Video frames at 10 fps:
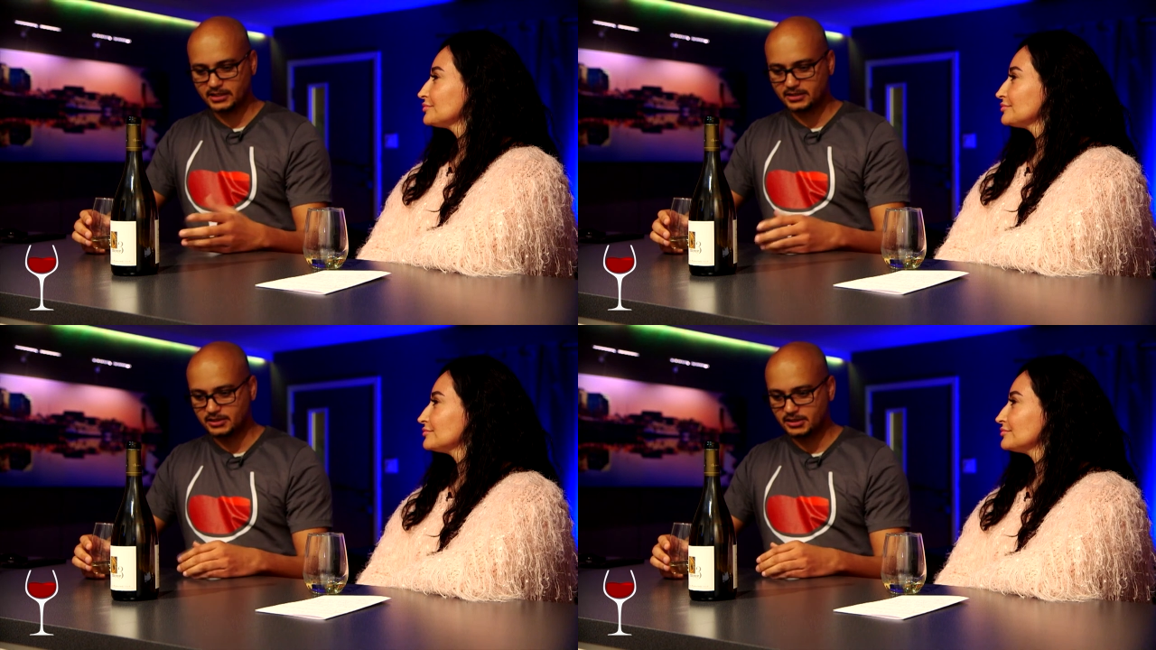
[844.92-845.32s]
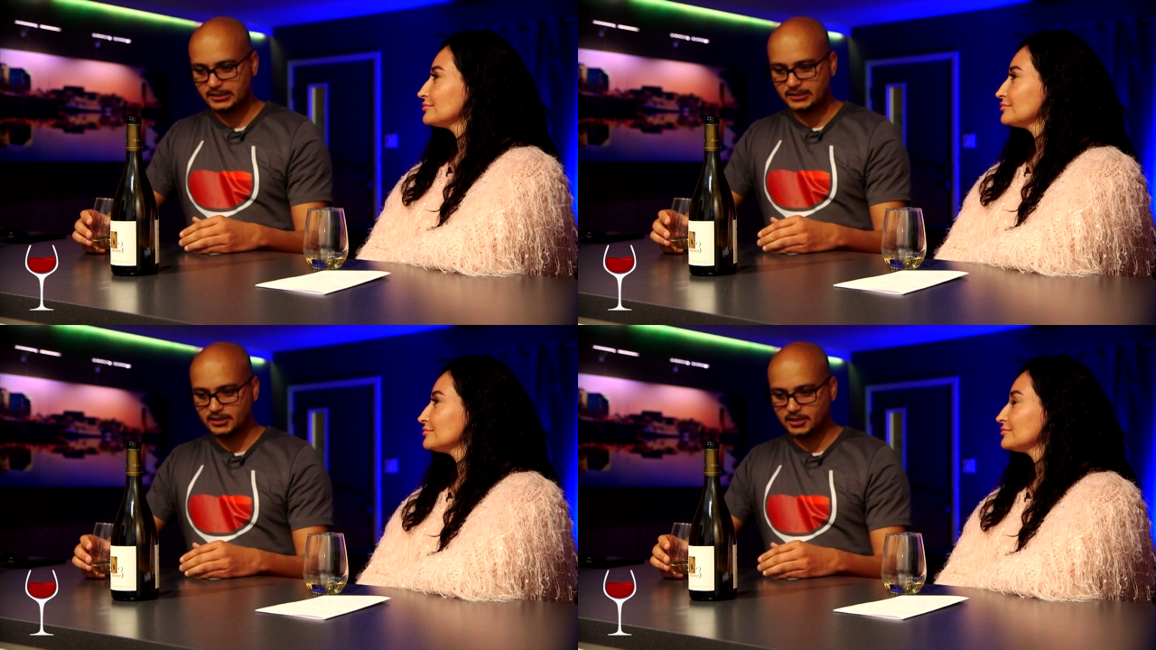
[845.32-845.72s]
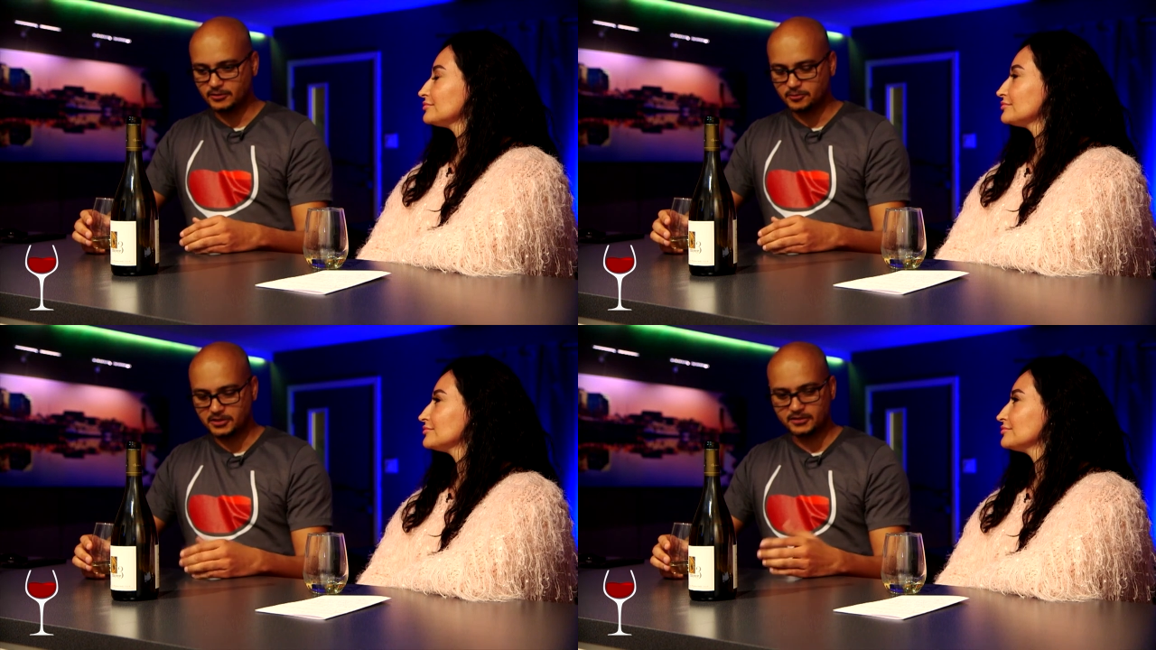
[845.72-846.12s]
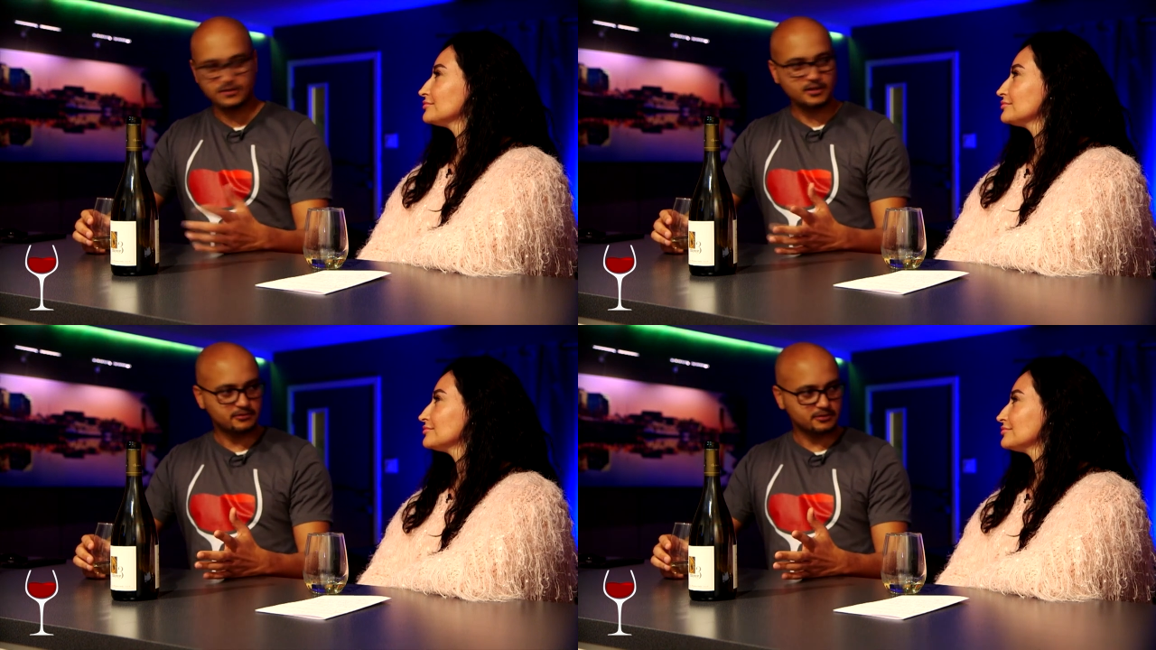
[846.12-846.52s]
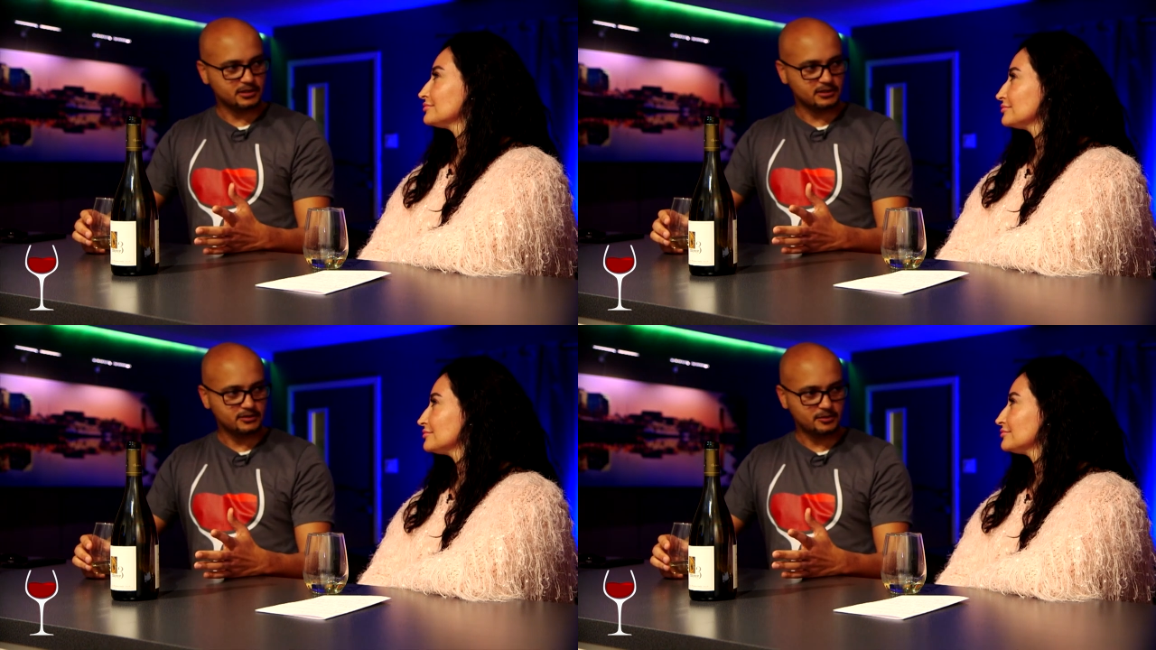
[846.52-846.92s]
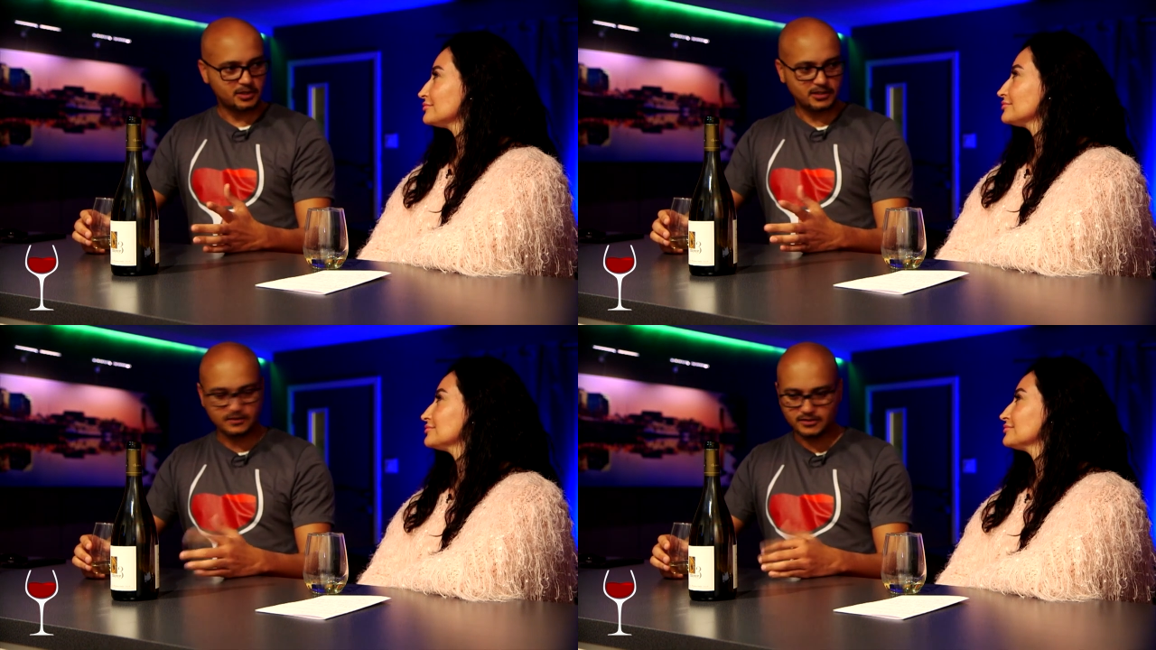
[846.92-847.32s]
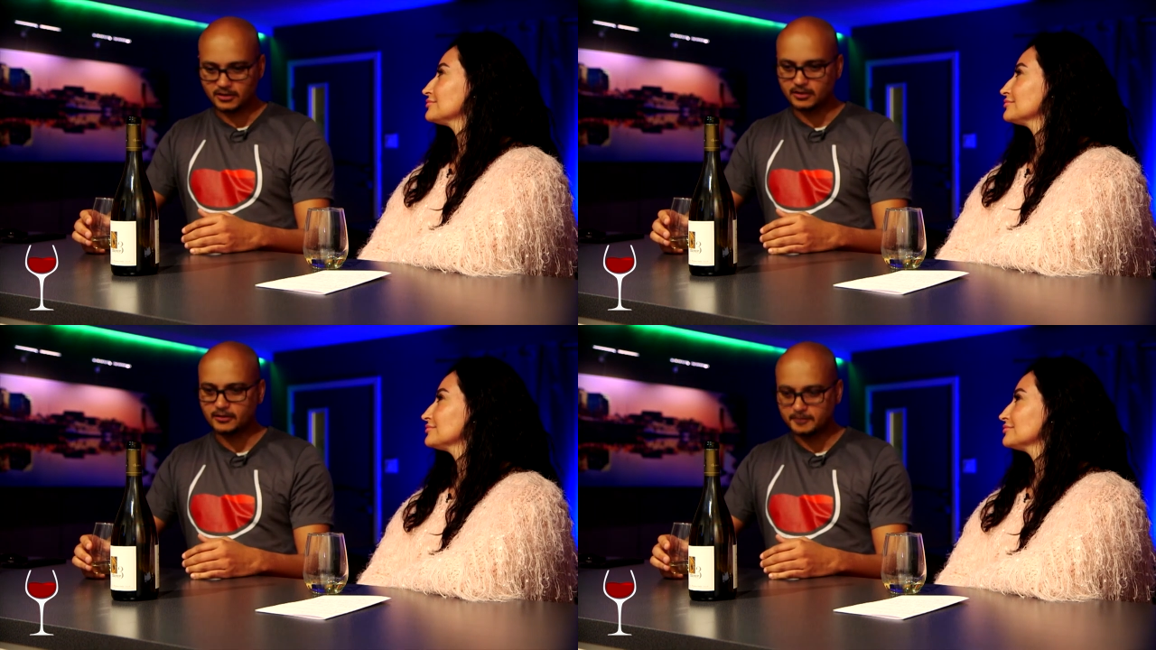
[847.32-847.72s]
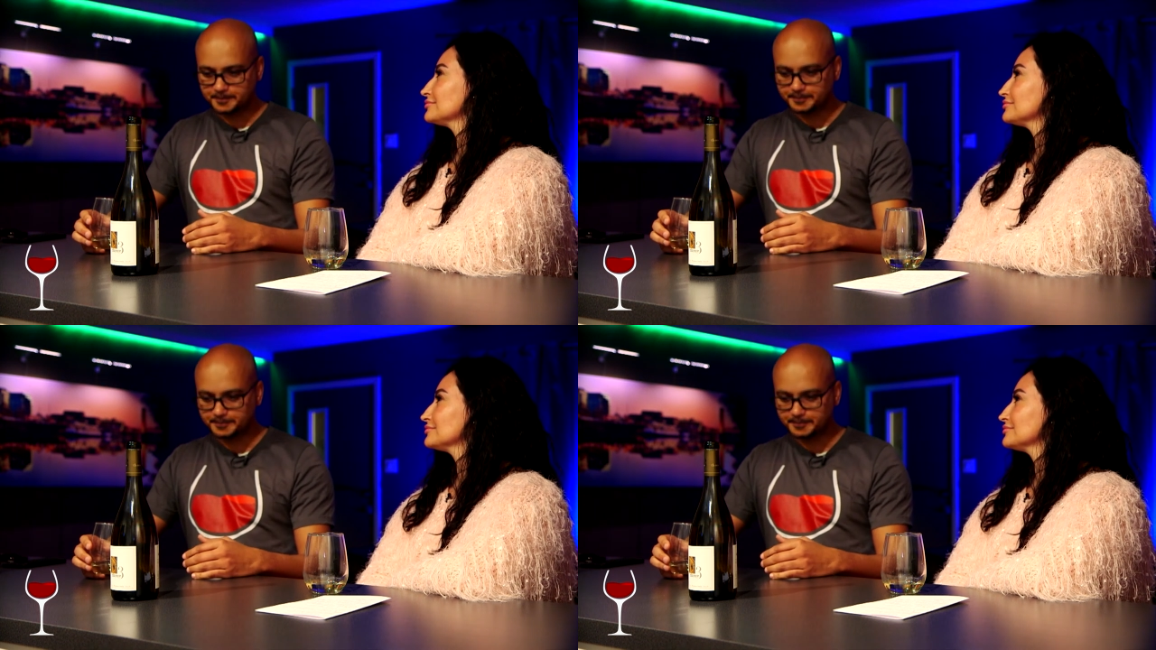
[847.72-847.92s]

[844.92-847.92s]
Speaker 1: back and rediscovering the wines there,